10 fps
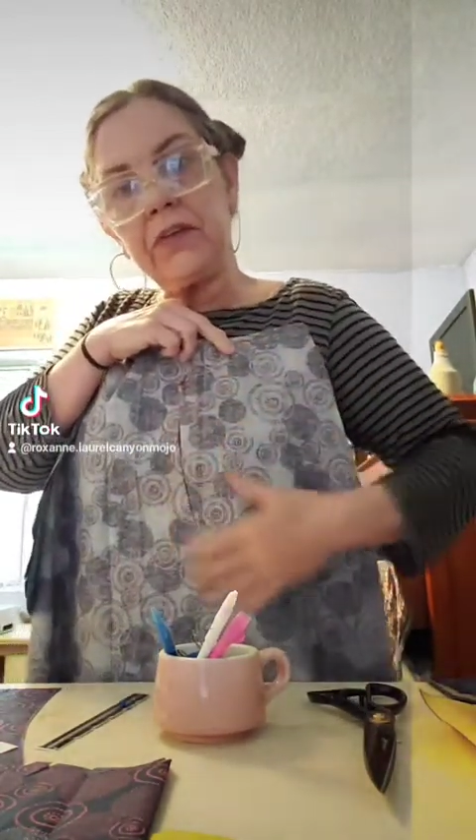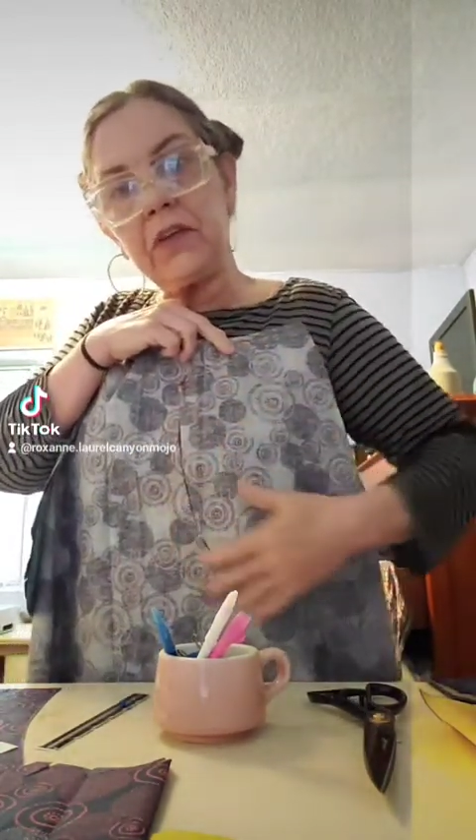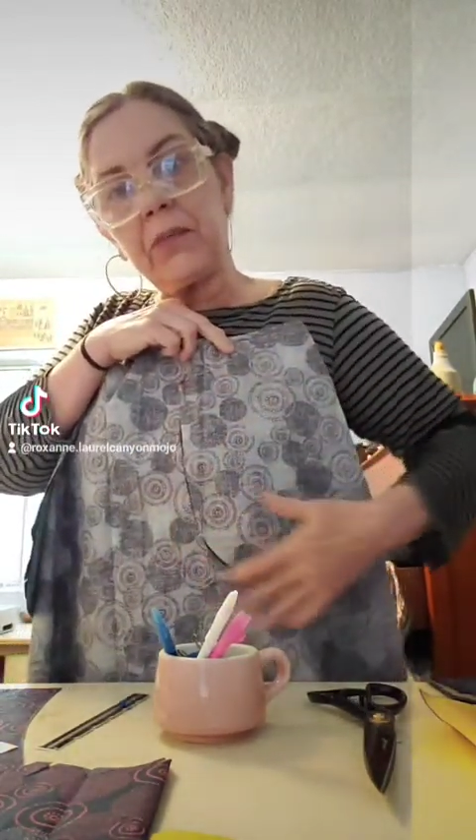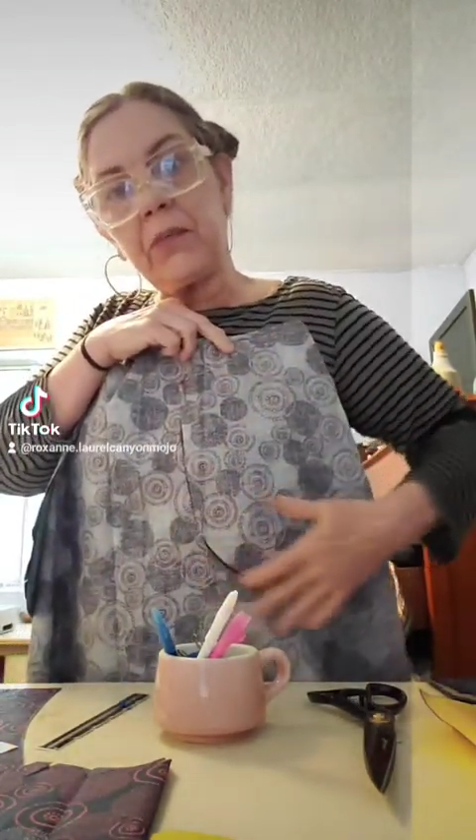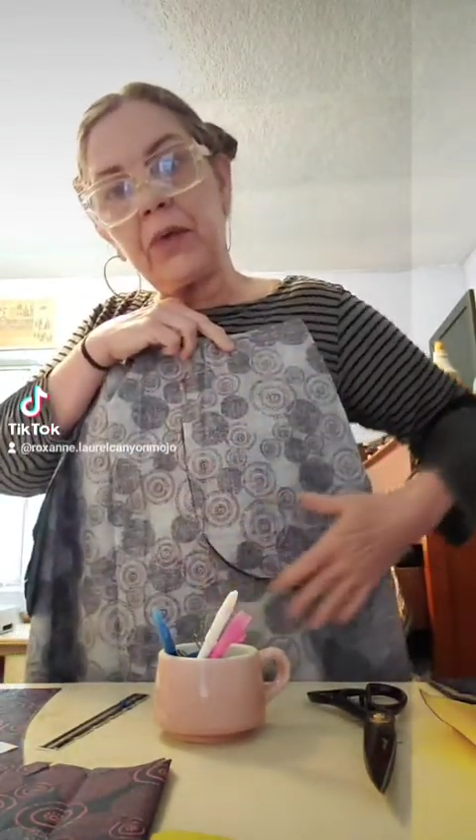
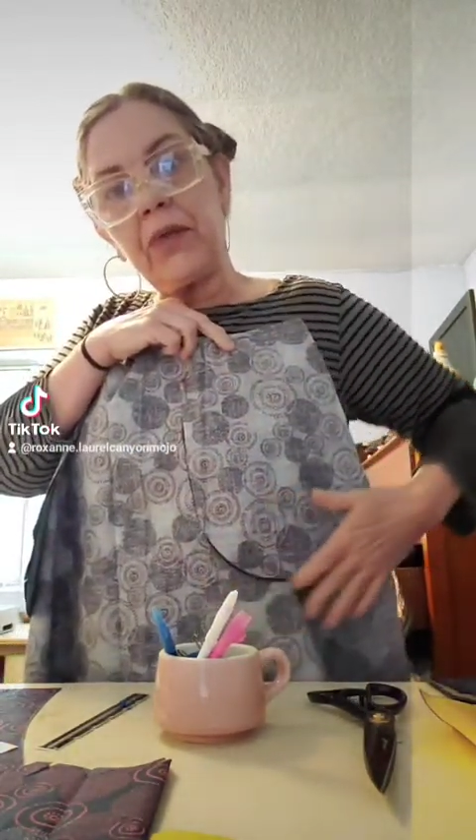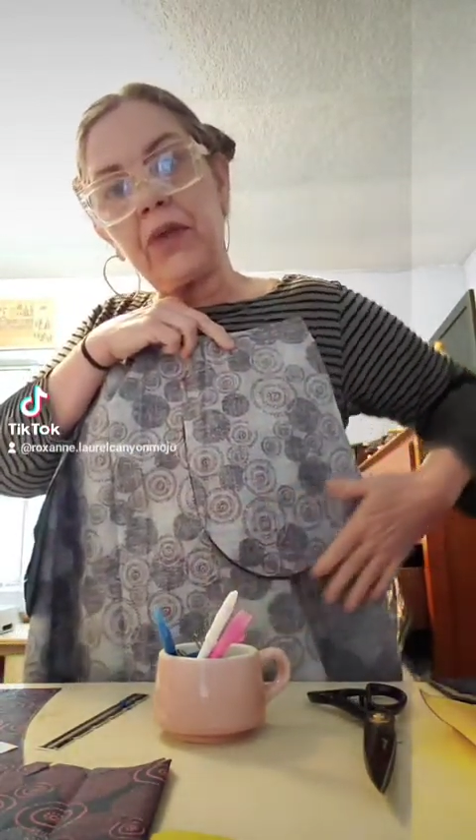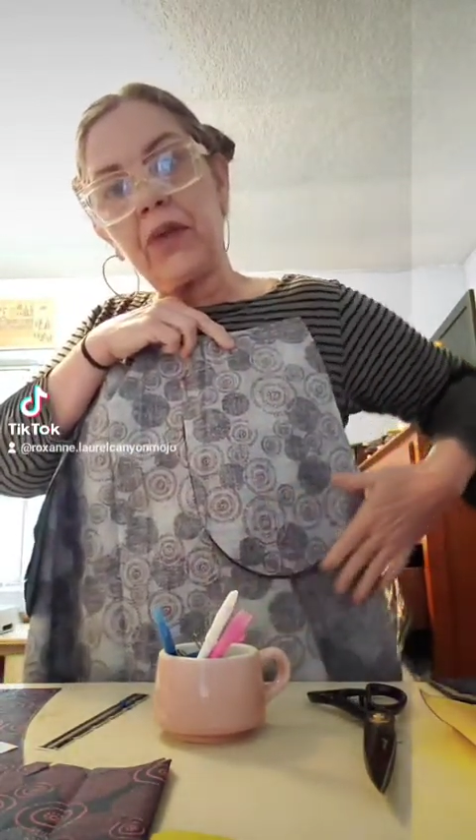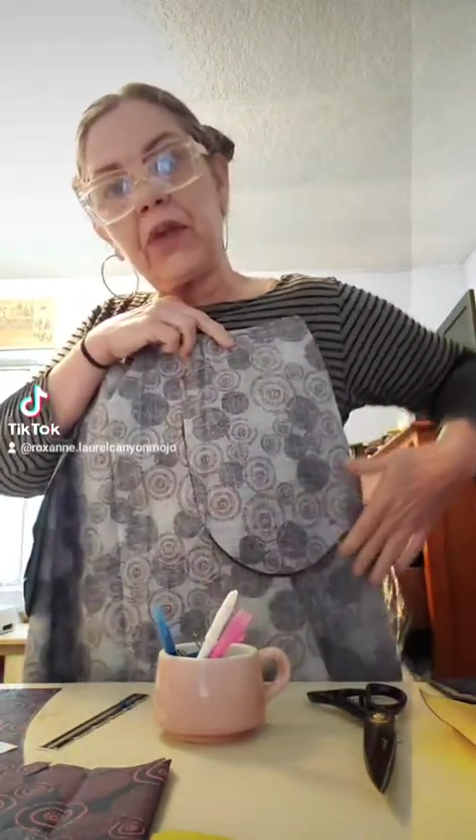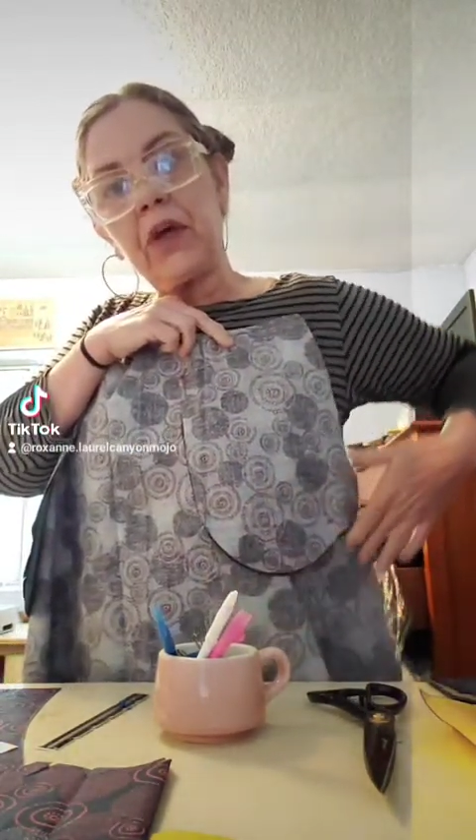up with the
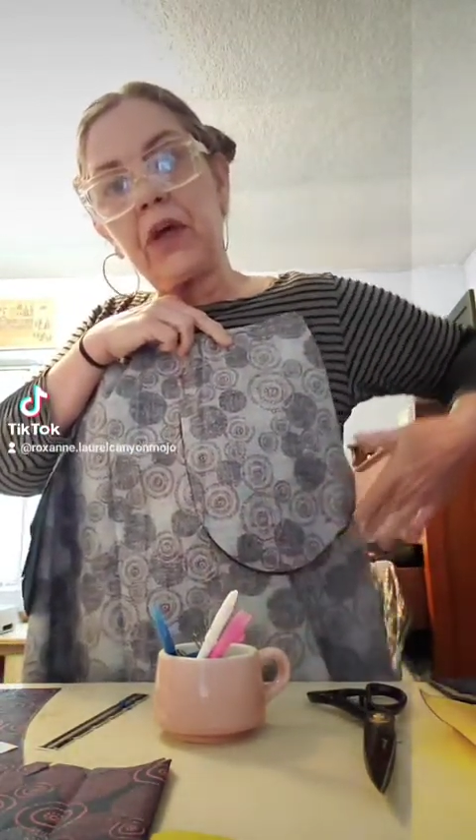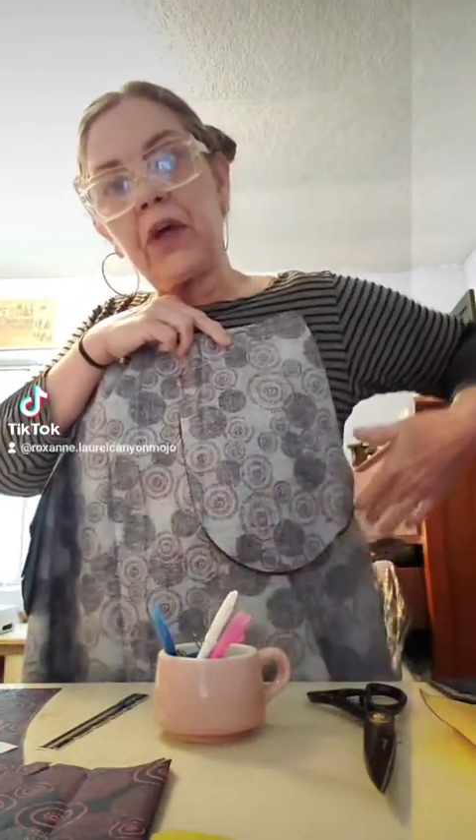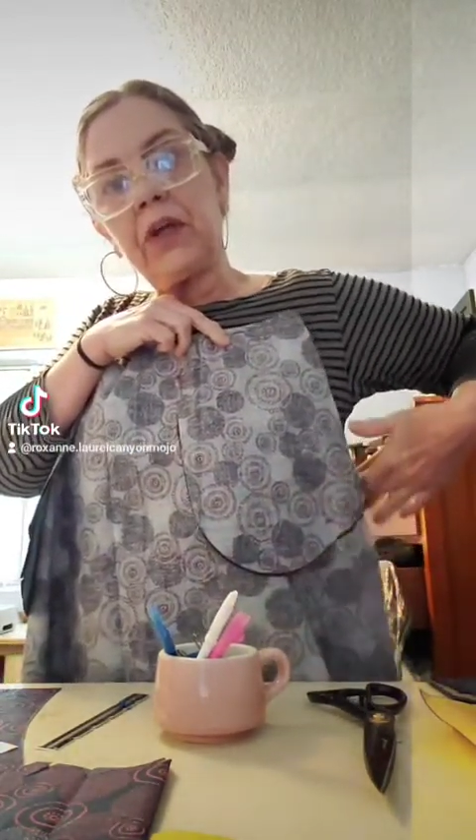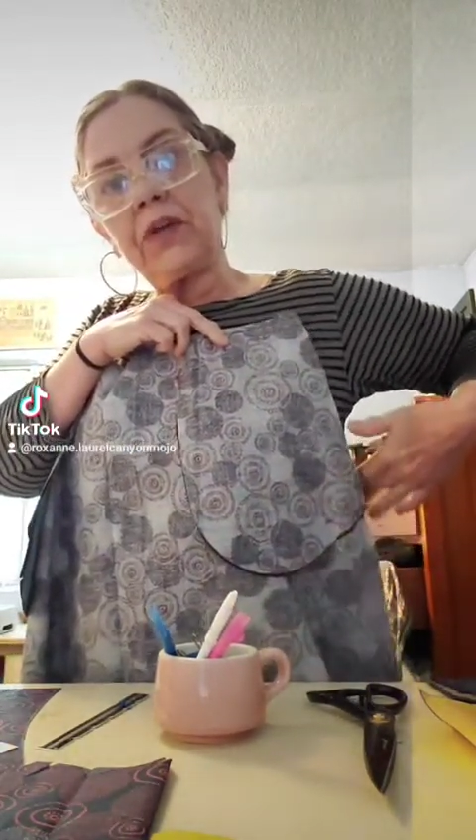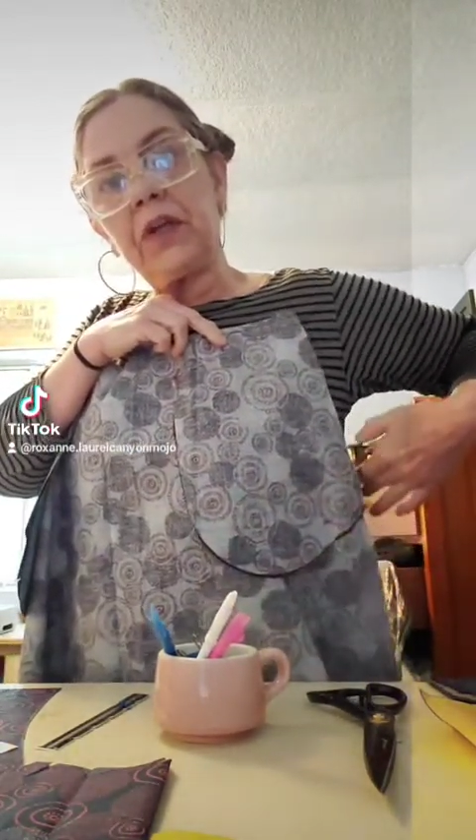
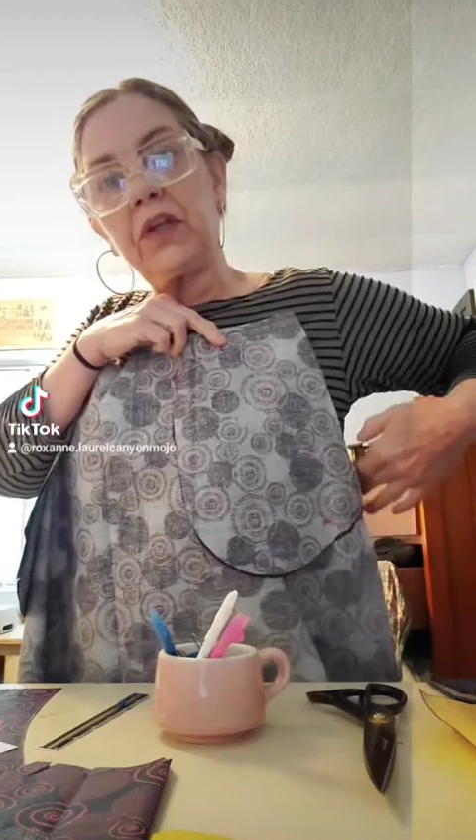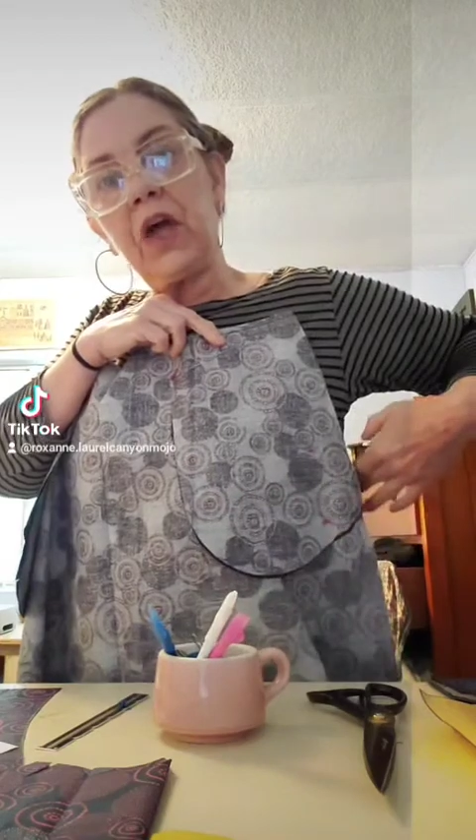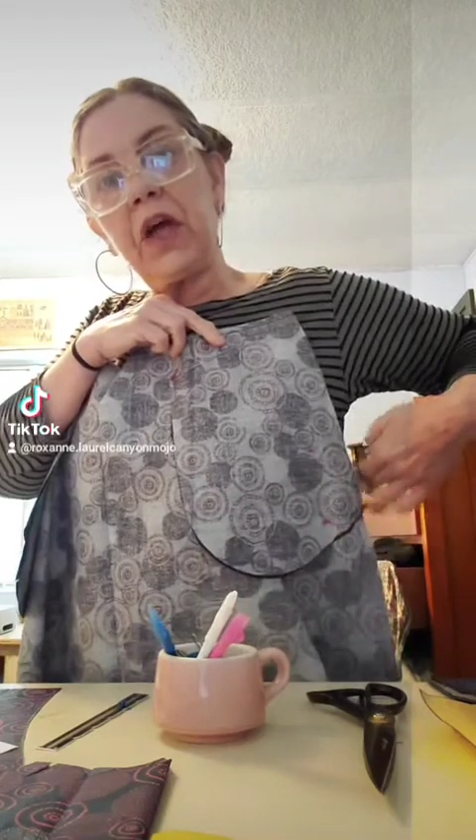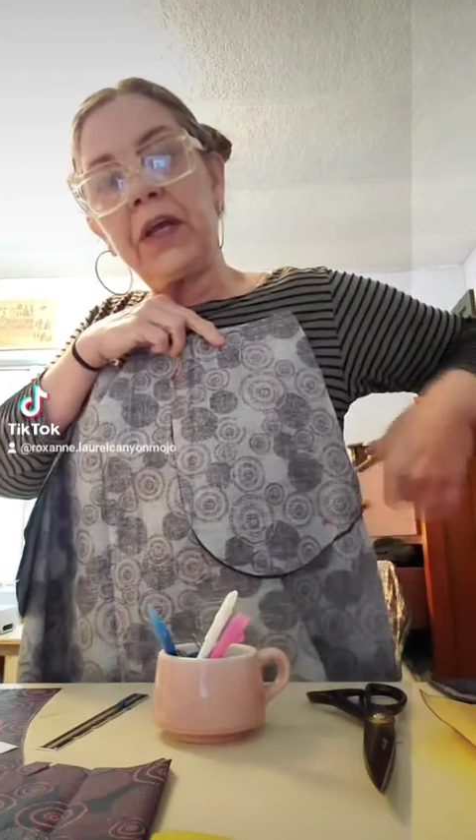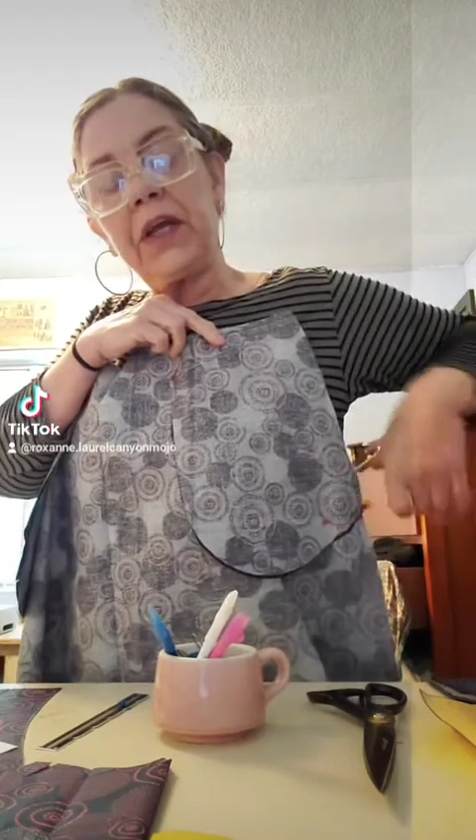
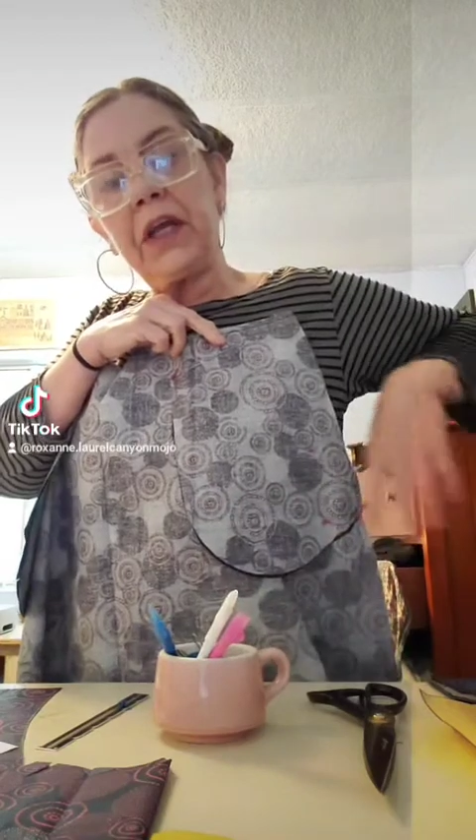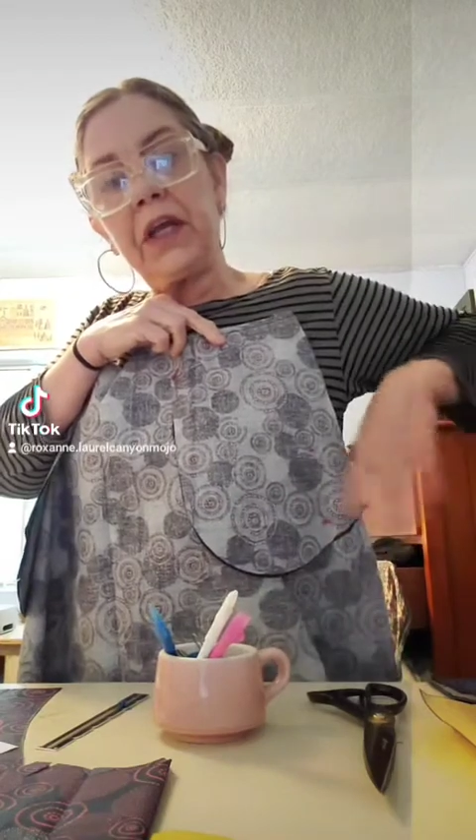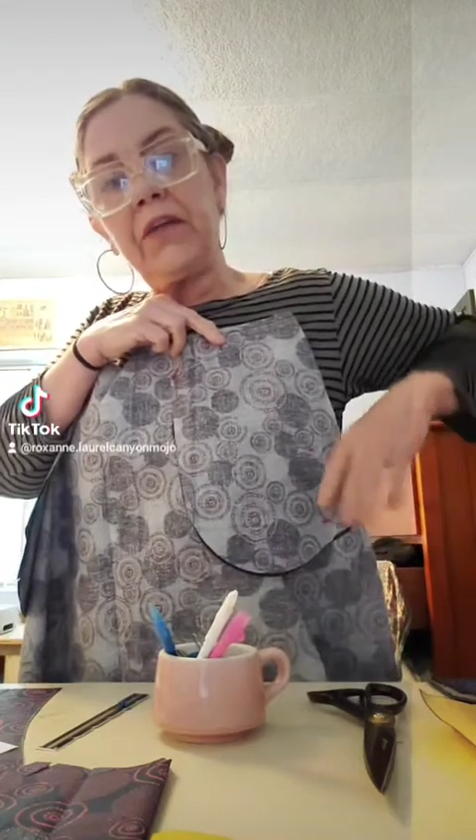lining,